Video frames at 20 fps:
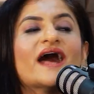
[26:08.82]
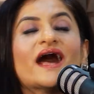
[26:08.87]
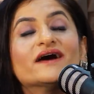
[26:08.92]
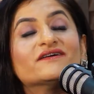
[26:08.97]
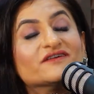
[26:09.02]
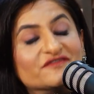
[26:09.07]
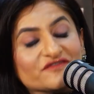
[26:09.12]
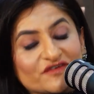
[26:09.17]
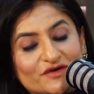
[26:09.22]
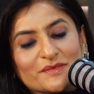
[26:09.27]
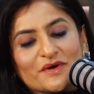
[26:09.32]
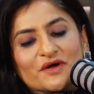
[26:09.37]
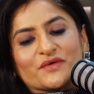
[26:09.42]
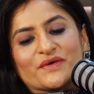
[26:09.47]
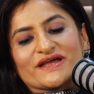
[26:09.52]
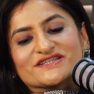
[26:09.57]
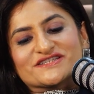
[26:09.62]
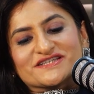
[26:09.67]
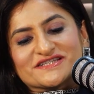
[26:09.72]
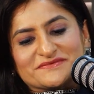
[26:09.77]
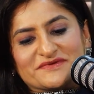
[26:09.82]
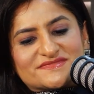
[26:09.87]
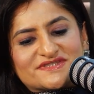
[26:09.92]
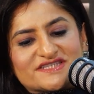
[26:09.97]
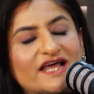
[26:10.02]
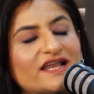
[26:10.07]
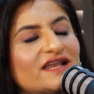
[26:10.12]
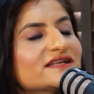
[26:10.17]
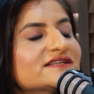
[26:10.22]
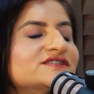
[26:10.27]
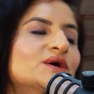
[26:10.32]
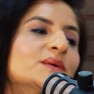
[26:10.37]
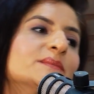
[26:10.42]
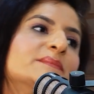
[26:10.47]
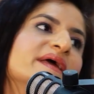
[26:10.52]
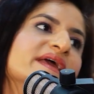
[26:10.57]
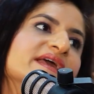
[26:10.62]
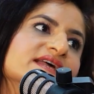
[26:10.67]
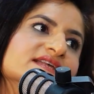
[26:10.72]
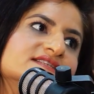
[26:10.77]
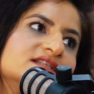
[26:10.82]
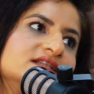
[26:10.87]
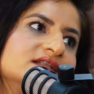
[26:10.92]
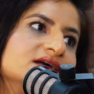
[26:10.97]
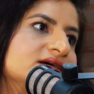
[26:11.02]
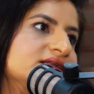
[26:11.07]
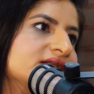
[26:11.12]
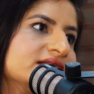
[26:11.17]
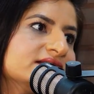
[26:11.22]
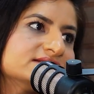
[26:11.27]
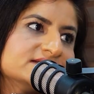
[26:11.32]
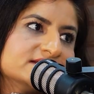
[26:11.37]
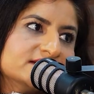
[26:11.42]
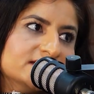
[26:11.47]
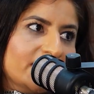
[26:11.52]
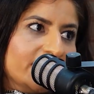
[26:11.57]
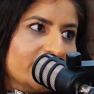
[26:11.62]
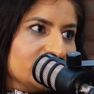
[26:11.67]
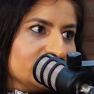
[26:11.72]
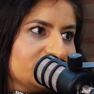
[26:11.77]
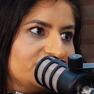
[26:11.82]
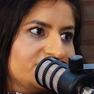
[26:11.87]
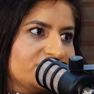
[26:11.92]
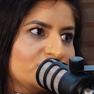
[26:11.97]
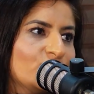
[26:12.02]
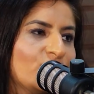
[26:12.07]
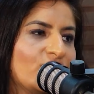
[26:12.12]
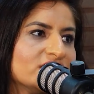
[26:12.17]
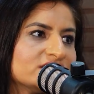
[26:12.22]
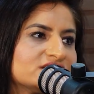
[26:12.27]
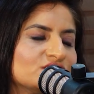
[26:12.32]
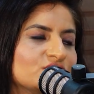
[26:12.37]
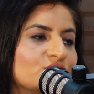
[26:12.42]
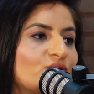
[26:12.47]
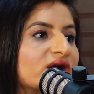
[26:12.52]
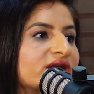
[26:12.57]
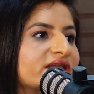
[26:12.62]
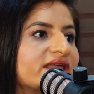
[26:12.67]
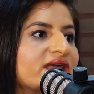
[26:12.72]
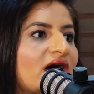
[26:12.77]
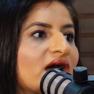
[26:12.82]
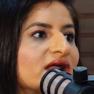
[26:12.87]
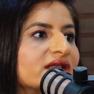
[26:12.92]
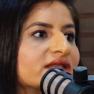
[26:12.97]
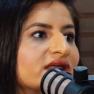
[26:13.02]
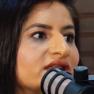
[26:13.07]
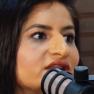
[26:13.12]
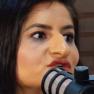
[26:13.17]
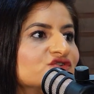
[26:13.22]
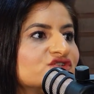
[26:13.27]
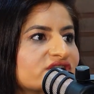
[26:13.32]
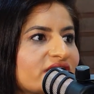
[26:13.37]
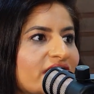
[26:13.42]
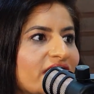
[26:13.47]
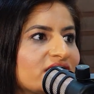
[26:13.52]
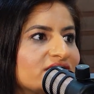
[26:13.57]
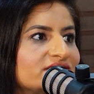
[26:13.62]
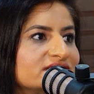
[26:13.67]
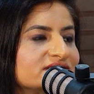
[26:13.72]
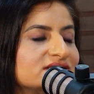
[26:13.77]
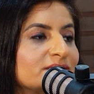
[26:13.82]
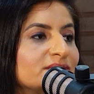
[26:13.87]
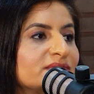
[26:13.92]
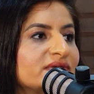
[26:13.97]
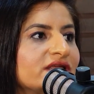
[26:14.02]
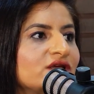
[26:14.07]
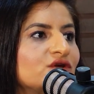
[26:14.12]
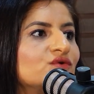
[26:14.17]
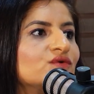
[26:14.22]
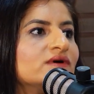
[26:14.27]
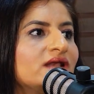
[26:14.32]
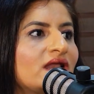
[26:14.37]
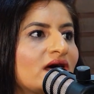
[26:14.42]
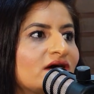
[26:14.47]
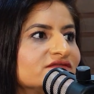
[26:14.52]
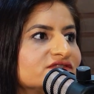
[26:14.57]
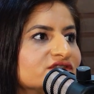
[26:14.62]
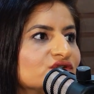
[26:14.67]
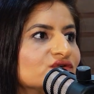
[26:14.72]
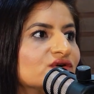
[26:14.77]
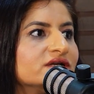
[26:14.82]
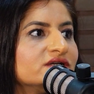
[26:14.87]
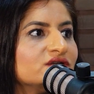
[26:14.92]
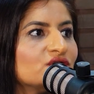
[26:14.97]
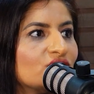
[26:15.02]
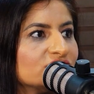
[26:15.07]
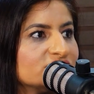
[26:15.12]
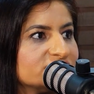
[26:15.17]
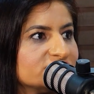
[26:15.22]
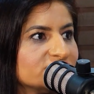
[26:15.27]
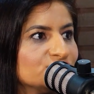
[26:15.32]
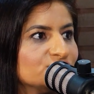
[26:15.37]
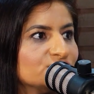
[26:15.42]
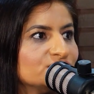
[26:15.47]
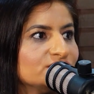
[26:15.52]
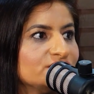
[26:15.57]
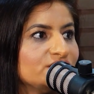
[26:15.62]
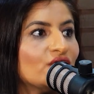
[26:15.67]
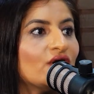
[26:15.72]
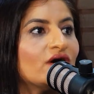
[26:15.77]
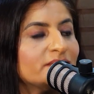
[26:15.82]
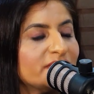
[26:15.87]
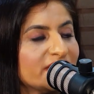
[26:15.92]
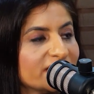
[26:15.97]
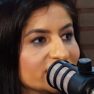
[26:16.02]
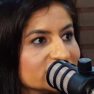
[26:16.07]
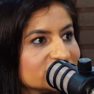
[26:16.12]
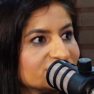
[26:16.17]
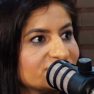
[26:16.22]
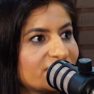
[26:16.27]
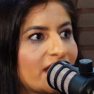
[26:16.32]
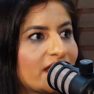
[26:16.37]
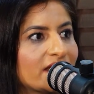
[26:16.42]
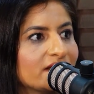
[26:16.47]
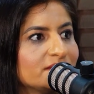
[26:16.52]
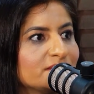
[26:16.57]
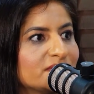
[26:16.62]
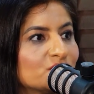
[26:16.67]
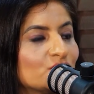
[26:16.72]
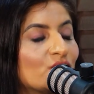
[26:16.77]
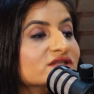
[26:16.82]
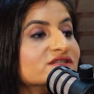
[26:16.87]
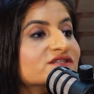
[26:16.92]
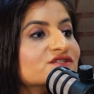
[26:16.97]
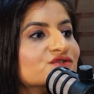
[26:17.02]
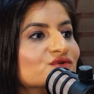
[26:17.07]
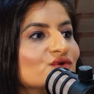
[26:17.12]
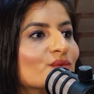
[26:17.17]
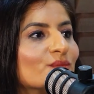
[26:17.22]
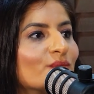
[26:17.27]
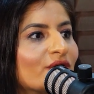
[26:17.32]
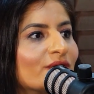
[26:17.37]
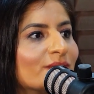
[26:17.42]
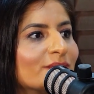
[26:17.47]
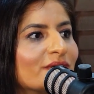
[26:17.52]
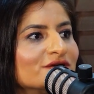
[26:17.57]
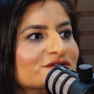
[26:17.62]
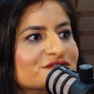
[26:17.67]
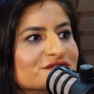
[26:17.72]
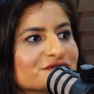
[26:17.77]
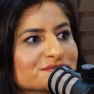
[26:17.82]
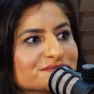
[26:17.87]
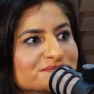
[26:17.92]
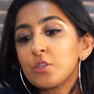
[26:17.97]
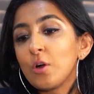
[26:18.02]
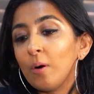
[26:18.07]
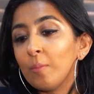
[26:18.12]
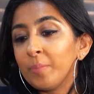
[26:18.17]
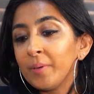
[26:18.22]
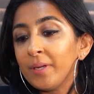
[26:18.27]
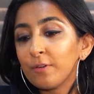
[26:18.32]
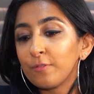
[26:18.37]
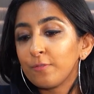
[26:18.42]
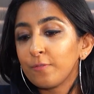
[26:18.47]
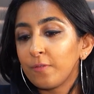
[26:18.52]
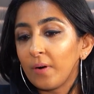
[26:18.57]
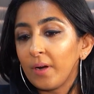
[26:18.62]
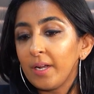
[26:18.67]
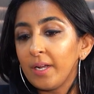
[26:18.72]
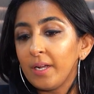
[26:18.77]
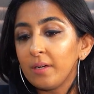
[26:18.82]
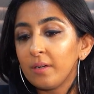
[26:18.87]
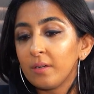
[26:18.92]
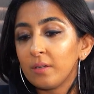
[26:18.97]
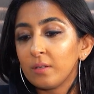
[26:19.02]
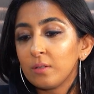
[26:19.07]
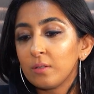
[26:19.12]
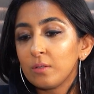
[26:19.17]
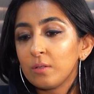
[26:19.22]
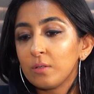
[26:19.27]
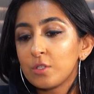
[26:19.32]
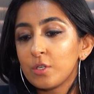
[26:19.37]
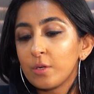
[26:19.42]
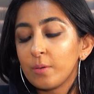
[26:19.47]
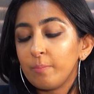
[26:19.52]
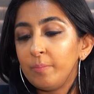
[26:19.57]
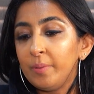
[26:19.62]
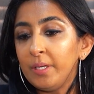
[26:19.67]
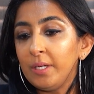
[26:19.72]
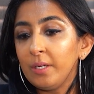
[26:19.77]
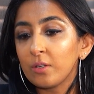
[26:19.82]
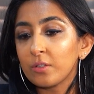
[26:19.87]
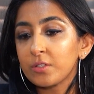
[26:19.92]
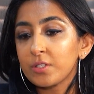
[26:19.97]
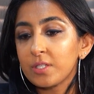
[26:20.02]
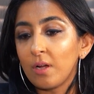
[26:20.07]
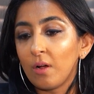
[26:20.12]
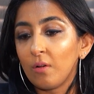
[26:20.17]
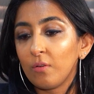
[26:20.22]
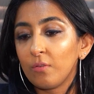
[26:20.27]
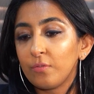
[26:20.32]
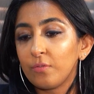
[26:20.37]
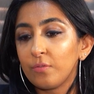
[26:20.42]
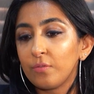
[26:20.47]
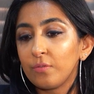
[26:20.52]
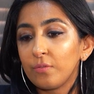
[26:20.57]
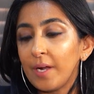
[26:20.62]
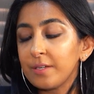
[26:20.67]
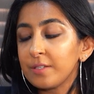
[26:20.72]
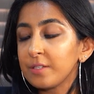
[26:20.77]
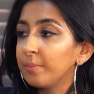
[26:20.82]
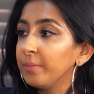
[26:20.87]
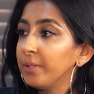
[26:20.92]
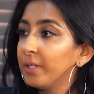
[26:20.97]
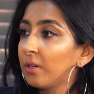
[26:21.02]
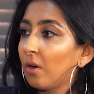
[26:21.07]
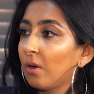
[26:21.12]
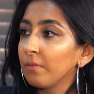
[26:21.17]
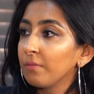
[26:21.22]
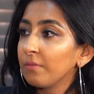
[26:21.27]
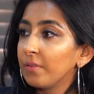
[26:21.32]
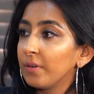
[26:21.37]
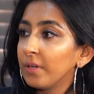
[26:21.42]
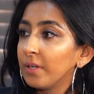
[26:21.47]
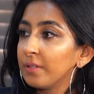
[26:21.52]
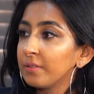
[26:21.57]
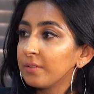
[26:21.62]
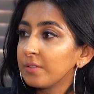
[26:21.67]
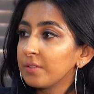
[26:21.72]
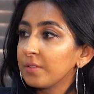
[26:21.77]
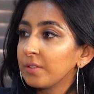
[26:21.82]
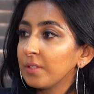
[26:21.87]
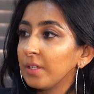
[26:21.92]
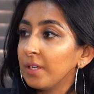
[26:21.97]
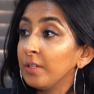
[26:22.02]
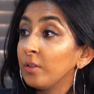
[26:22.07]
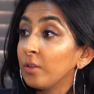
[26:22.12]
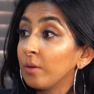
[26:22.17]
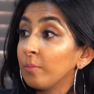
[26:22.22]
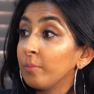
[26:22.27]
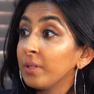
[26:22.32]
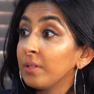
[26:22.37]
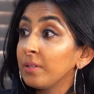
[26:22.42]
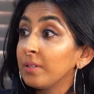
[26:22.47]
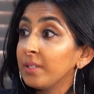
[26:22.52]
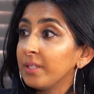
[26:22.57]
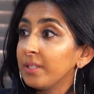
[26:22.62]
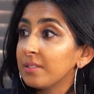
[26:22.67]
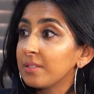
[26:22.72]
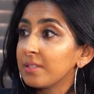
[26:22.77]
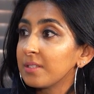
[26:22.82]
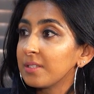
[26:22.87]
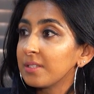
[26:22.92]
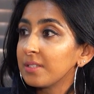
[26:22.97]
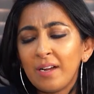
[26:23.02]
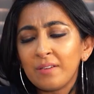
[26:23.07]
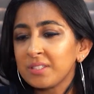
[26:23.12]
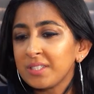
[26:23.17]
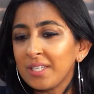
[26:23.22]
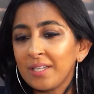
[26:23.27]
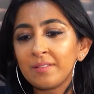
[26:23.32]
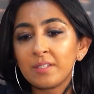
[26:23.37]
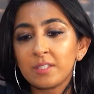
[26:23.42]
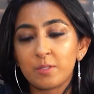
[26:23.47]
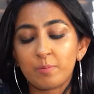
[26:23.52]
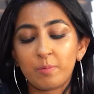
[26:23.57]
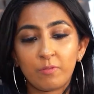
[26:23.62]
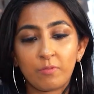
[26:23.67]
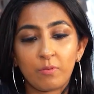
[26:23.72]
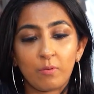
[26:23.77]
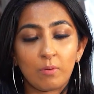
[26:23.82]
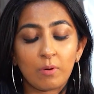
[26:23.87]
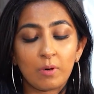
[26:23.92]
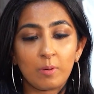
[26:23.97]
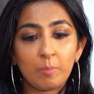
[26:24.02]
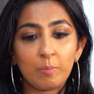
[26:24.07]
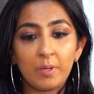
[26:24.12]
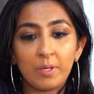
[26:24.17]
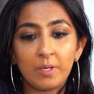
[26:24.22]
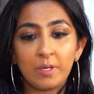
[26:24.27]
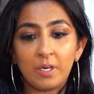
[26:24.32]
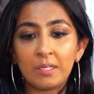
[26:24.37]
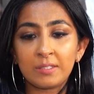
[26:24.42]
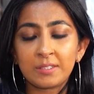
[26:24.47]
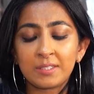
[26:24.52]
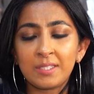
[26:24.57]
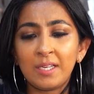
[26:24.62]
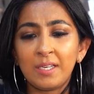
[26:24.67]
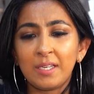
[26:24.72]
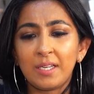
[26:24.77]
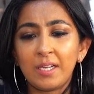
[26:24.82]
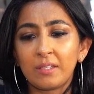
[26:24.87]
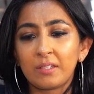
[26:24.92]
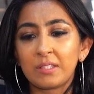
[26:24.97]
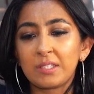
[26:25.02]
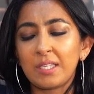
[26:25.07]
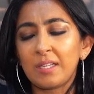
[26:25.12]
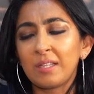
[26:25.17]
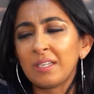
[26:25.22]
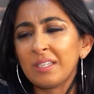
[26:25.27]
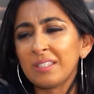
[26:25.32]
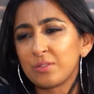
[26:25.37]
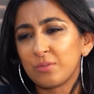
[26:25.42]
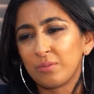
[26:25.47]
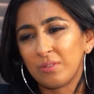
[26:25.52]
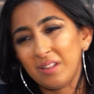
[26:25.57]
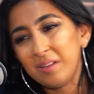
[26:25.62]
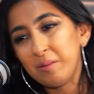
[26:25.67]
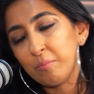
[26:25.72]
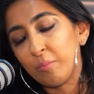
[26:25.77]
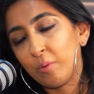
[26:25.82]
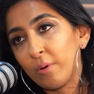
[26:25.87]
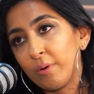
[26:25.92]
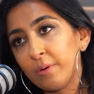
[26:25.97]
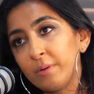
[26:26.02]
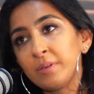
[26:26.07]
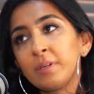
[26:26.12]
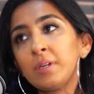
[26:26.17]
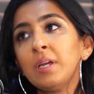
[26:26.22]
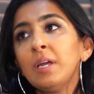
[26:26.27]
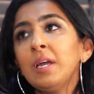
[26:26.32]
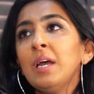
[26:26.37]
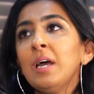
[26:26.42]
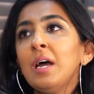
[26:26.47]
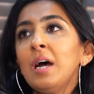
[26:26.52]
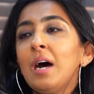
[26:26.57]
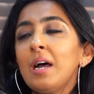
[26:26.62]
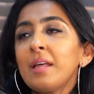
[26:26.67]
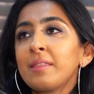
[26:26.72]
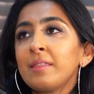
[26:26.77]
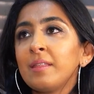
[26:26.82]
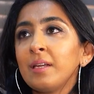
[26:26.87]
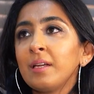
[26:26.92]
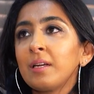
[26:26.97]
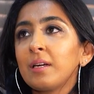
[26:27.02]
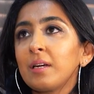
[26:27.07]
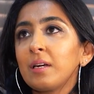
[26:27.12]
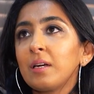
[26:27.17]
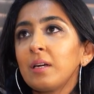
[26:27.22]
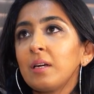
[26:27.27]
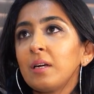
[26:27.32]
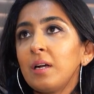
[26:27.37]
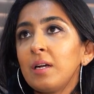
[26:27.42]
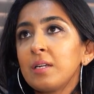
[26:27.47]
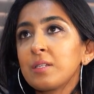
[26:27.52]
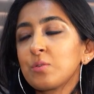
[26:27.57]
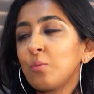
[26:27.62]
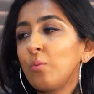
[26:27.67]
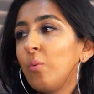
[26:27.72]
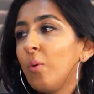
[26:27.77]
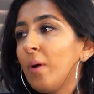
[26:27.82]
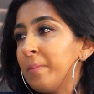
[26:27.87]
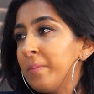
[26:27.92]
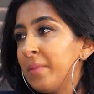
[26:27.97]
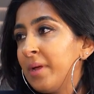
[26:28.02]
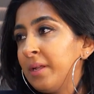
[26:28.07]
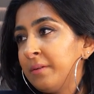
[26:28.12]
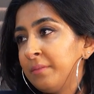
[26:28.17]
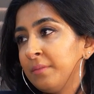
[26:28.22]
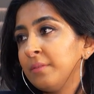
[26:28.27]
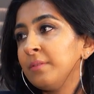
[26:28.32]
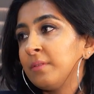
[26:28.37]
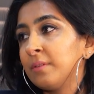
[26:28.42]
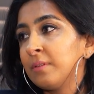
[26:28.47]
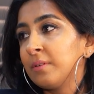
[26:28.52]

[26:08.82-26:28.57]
I have a few more questions. Tell us your biggest learnings in life. What gyan can you share with somebody who loves you, adores you, your biggest fan, but wants to know more about you? Don't be afraid to be yourself and to be confident in your abilities. I've said this before, but I'll say it again because I think it's really important. I think as women,